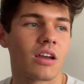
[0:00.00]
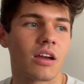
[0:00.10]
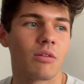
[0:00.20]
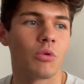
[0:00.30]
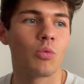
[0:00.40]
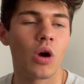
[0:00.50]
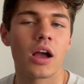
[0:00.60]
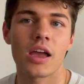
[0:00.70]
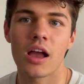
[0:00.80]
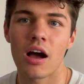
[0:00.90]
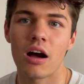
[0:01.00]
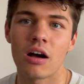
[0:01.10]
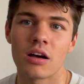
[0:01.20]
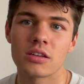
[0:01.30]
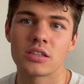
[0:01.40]
we're working
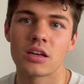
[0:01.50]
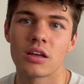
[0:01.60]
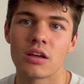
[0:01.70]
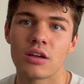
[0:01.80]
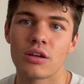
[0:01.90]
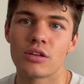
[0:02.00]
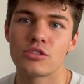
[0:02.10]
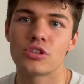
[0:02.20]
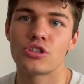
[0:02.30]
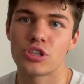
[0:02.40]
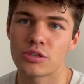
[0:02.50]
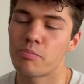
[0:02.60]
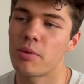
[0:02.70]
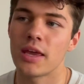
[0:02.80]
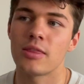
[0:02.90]
hard to
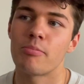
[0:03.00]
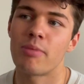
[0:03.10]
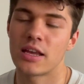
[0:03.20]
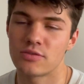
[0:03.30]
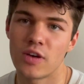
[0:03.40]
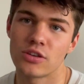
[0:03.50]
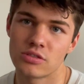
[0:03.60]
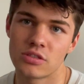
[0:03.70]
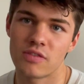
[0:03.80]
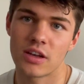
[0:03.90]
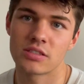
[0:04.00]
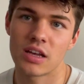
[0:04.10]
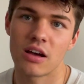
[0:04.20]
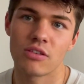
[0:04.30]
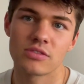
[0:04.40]
just be the best versions of
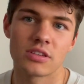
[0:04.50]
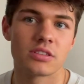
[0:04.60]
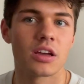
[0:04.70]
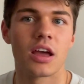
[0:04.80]
ourselves, and